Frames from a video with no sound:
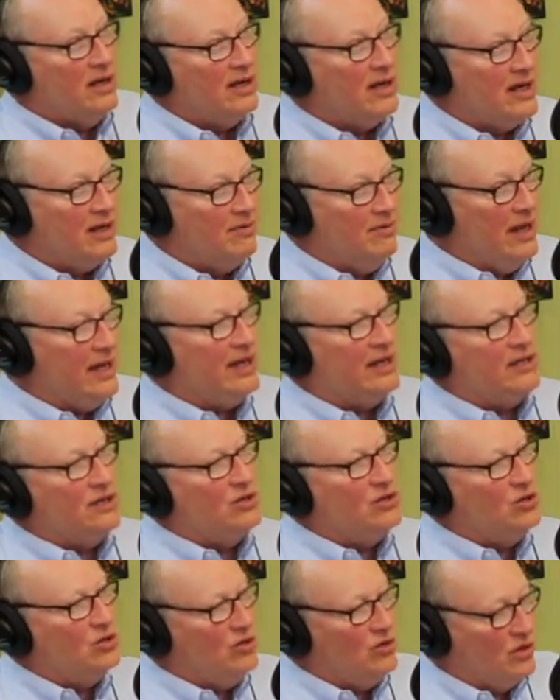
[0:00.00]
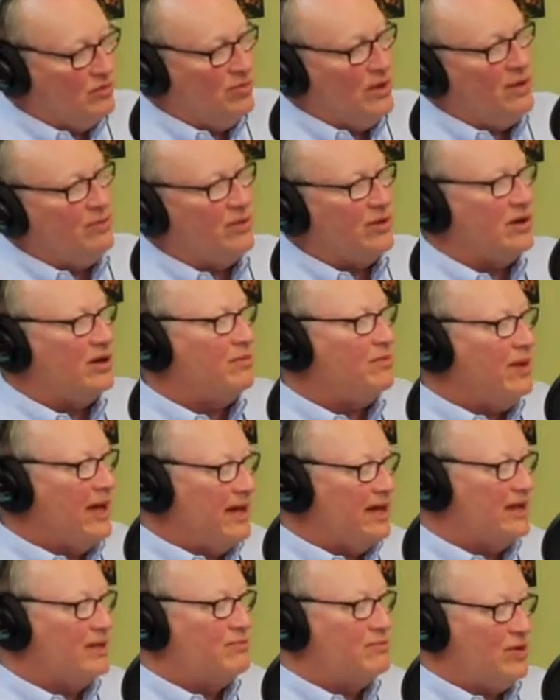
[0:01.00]
committed to the people that are
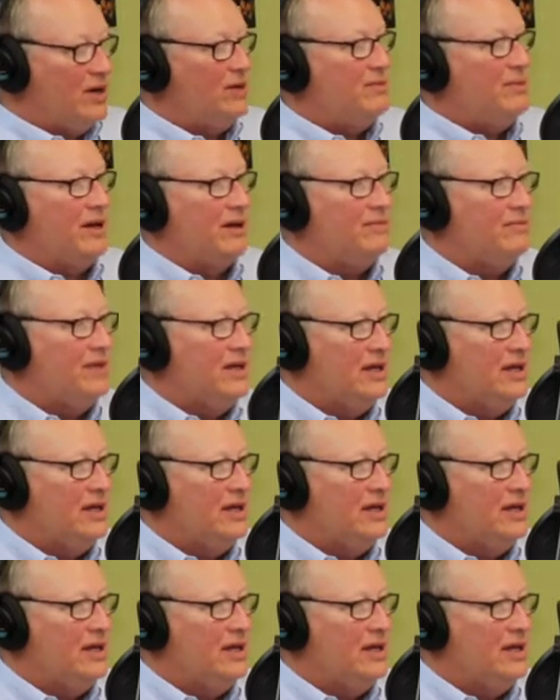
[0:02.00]
paying the premium,